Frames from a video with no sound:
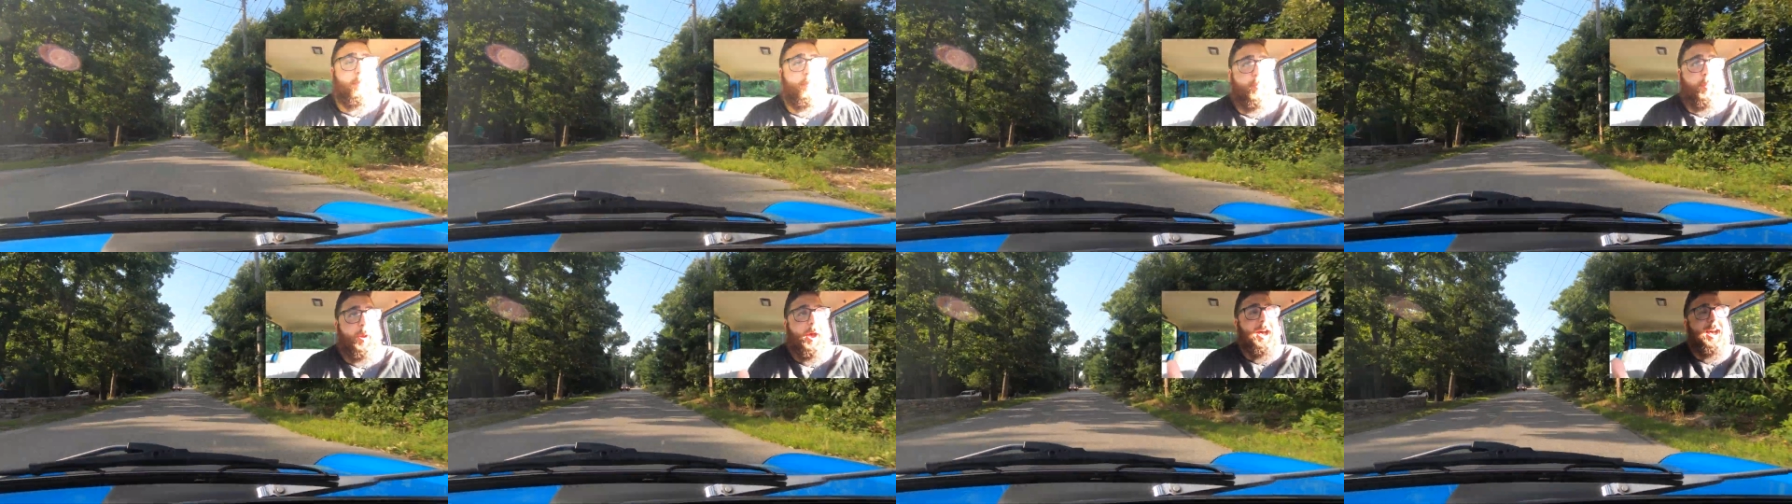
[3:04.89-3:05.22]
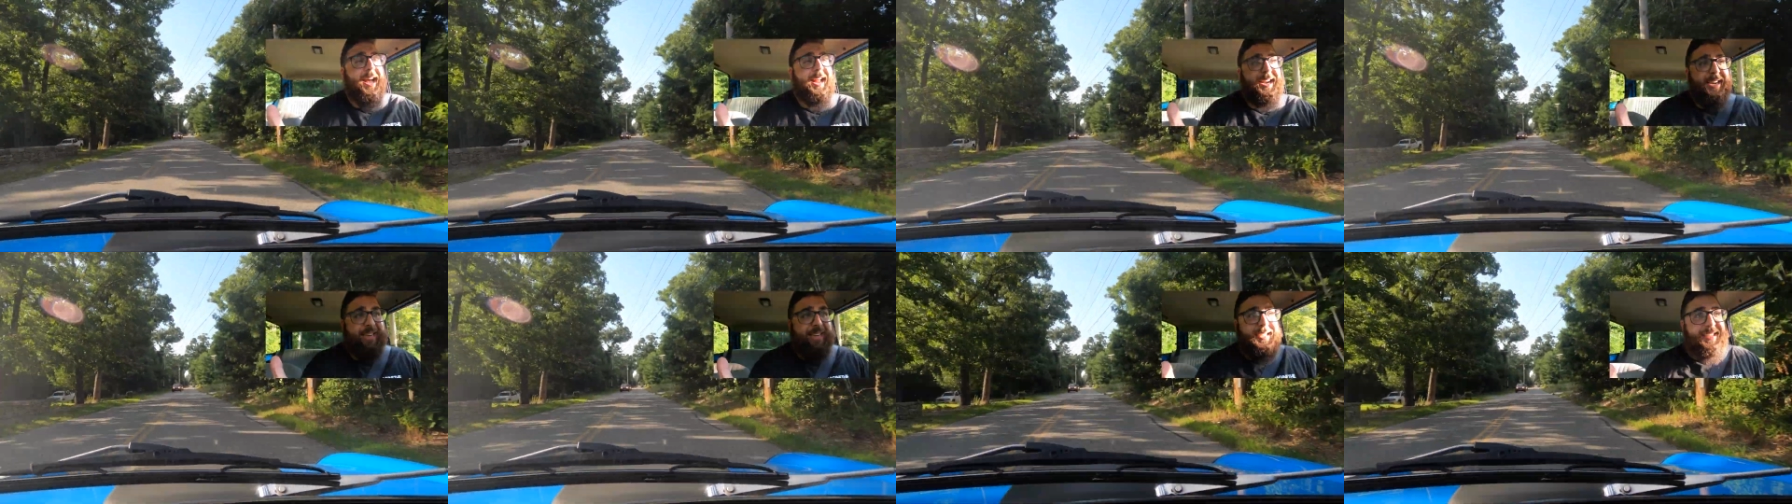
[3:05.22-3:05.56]

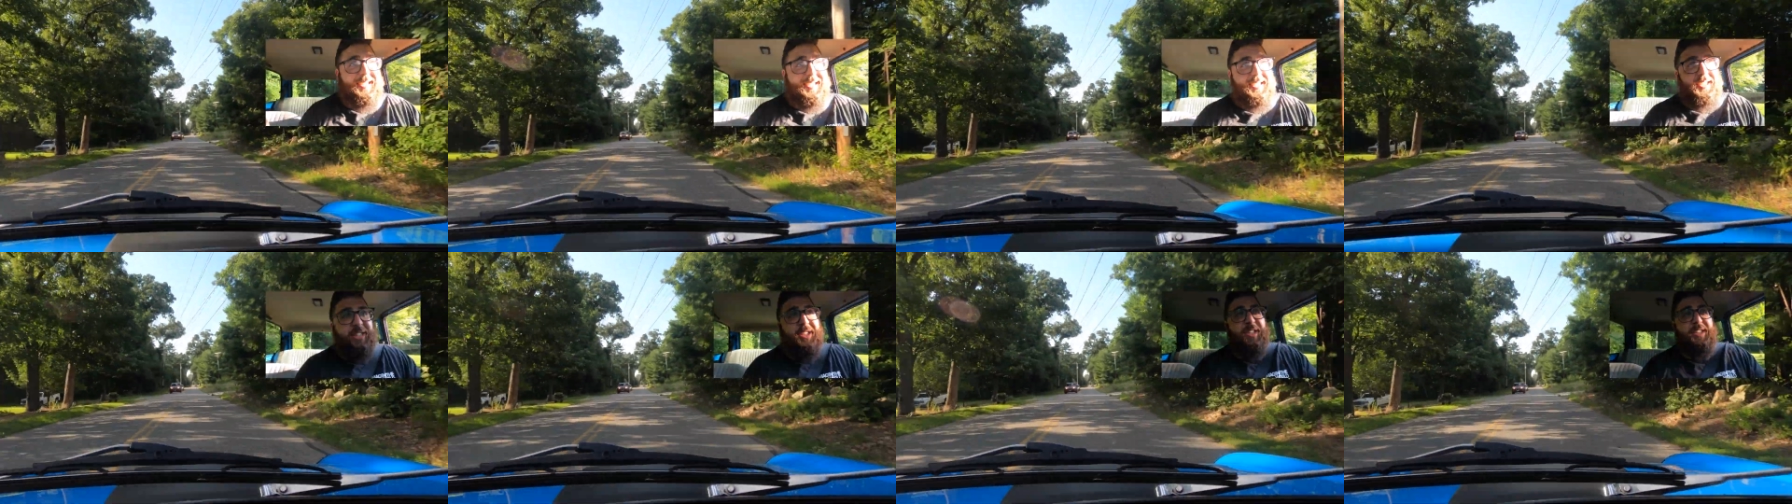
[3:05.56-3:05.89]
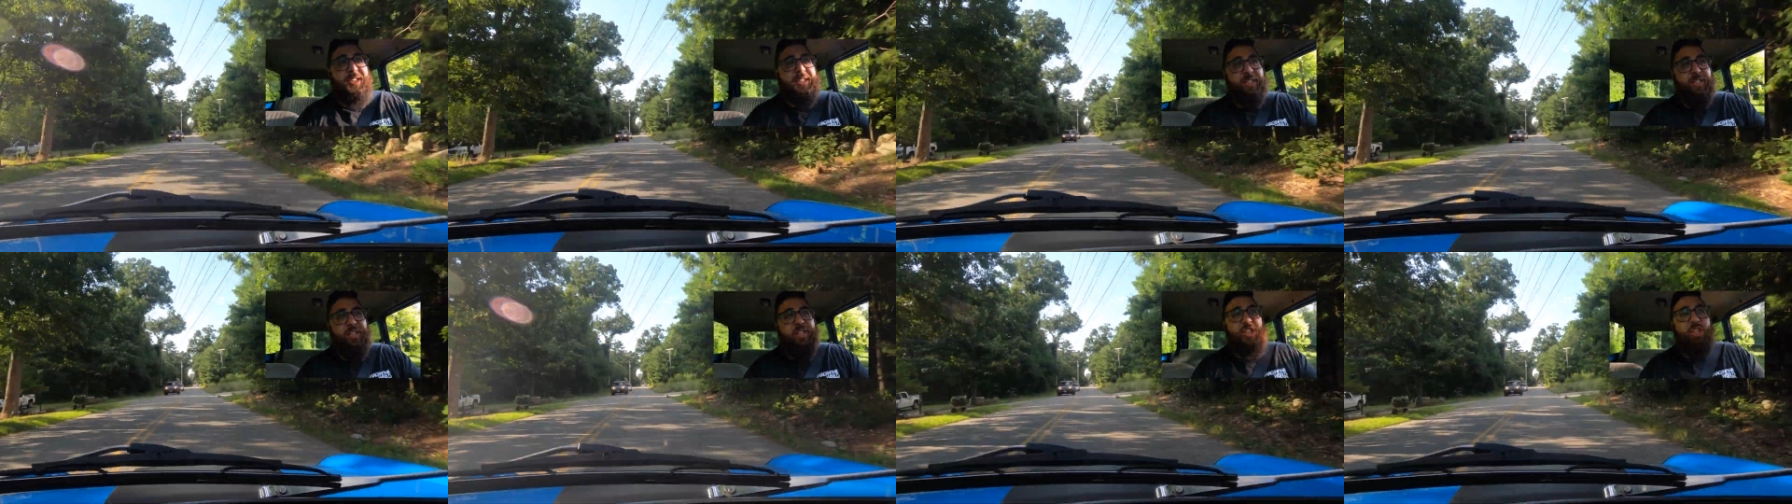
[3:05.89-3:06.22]
But
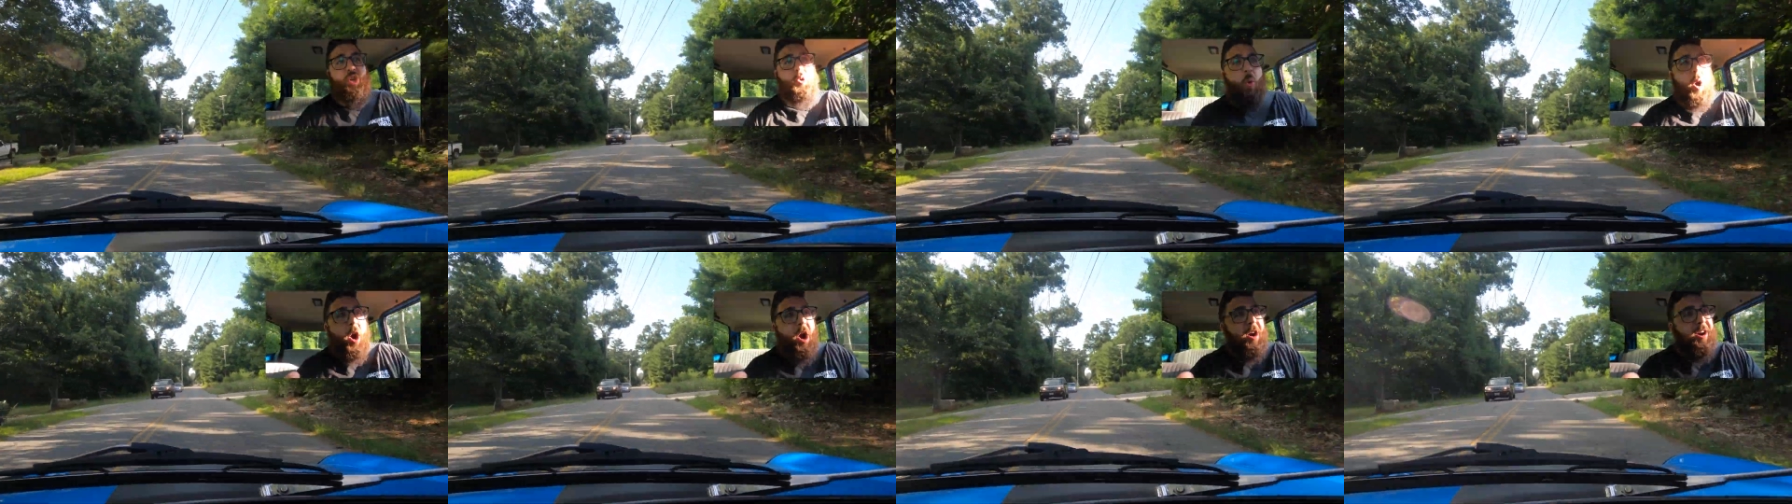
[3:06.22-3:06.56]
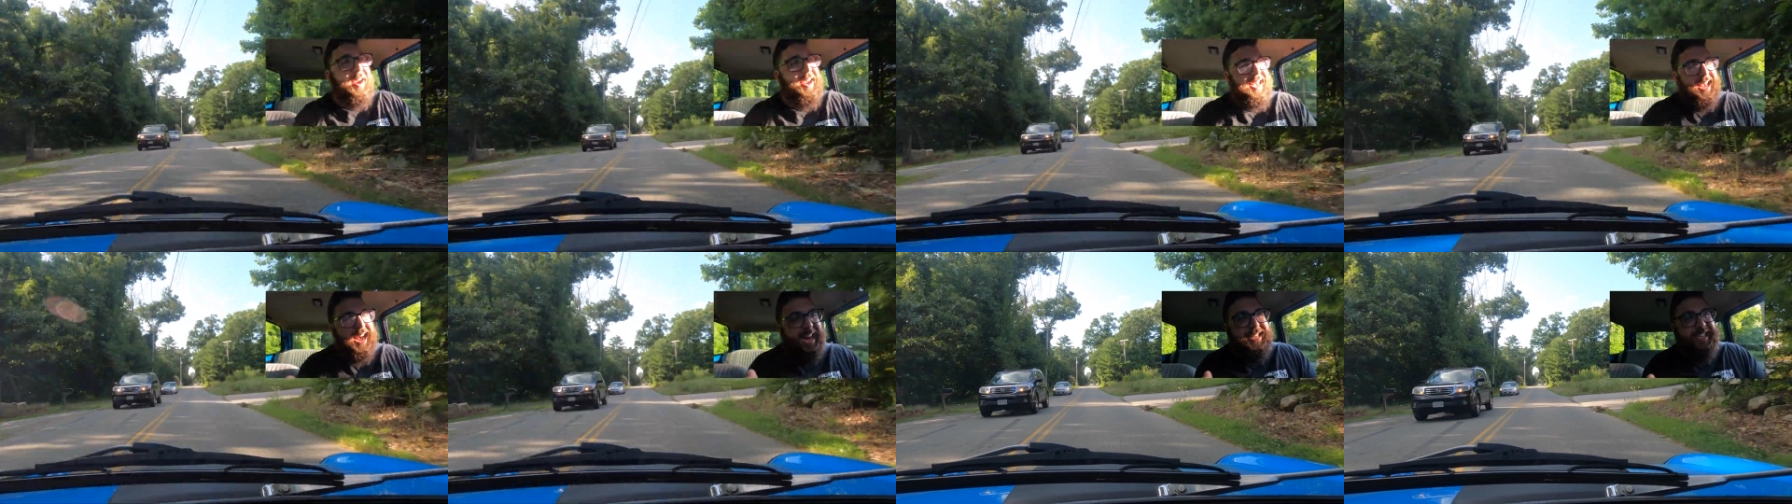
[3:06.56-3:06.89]
you are
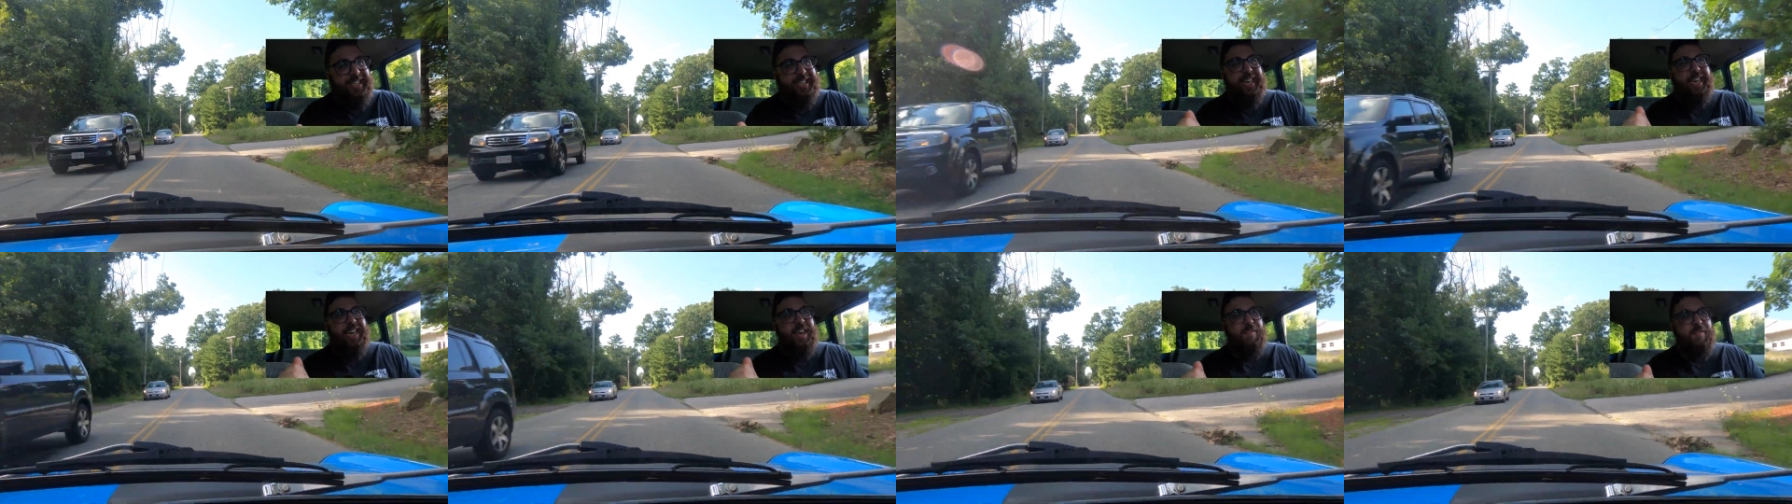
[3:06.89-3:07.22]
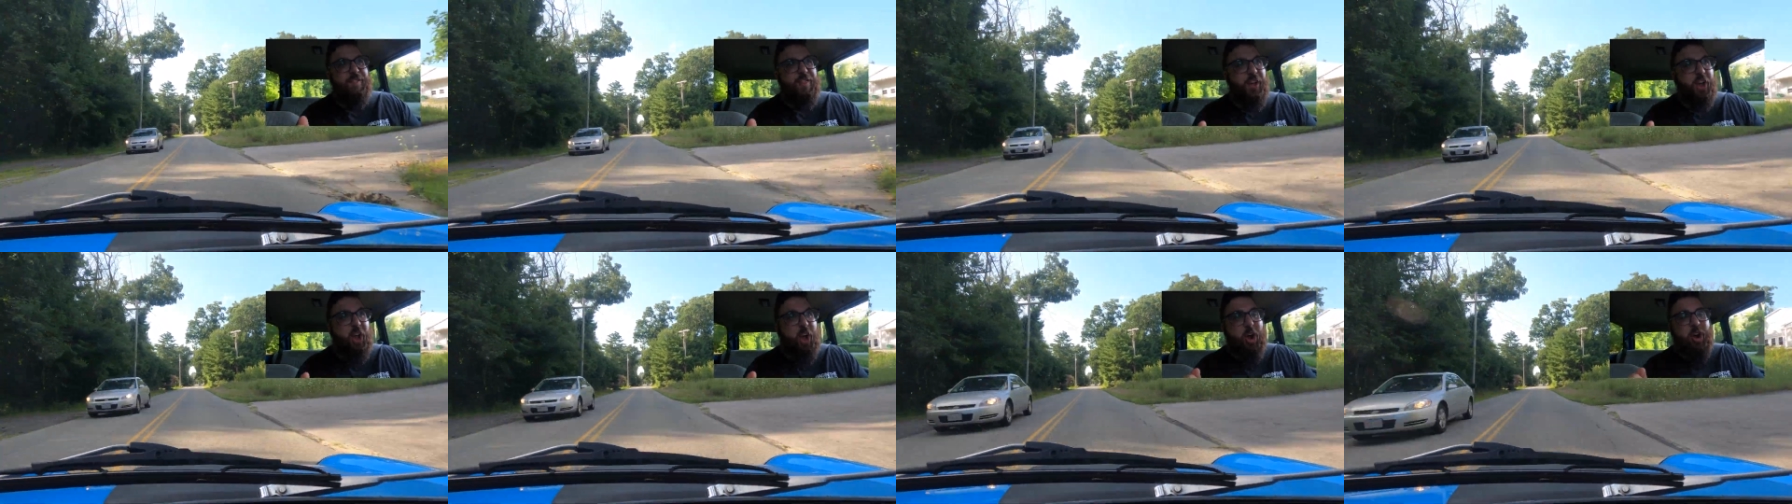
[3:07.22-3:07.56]
guessing if
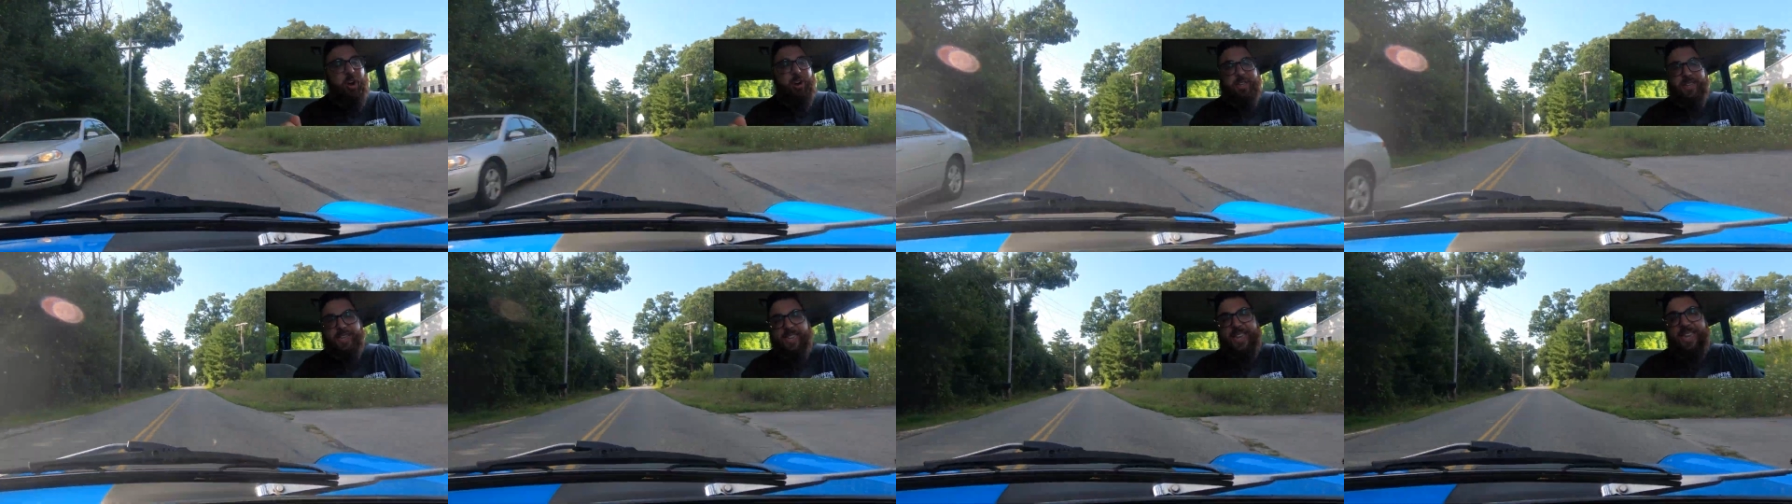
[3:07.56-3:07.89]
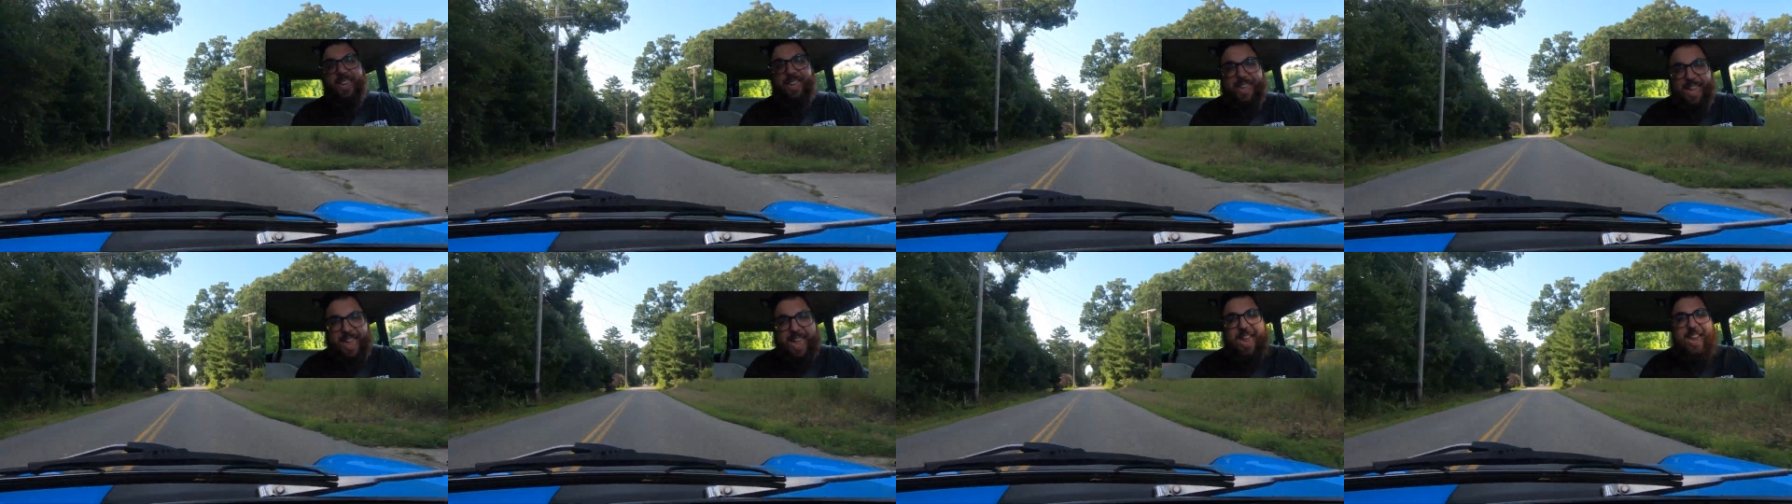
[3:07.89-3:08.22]
the car is
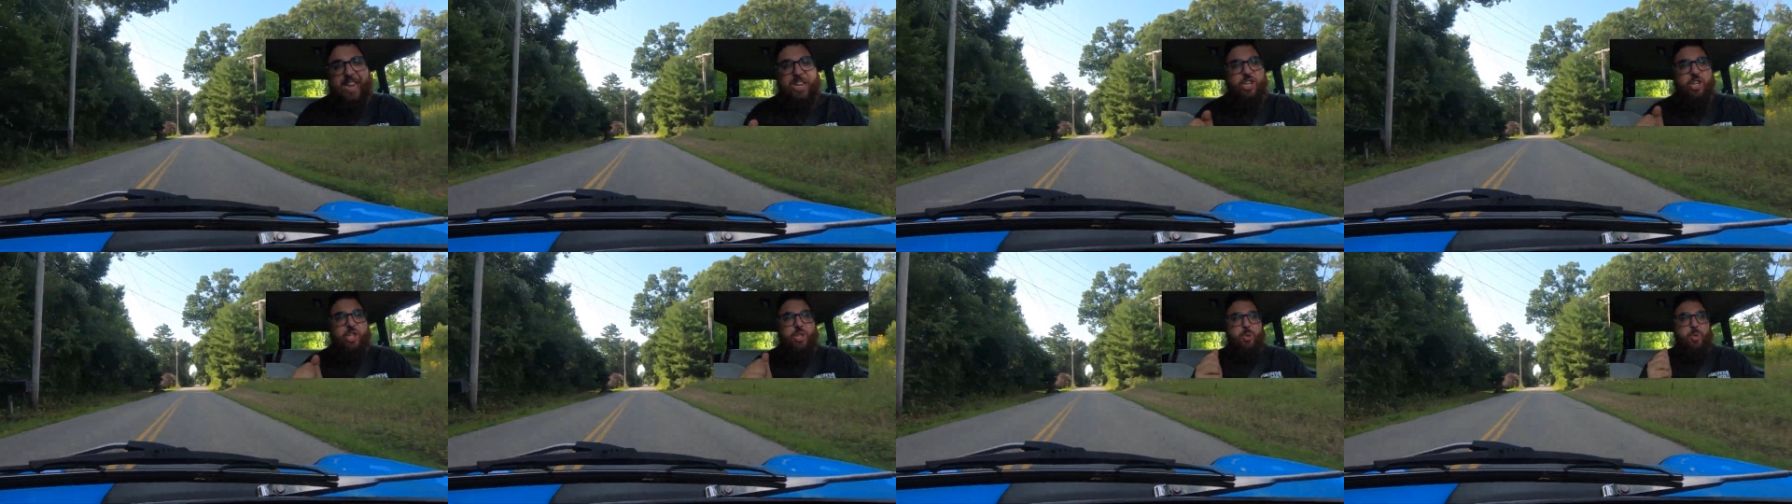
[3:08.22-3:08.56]
engaged.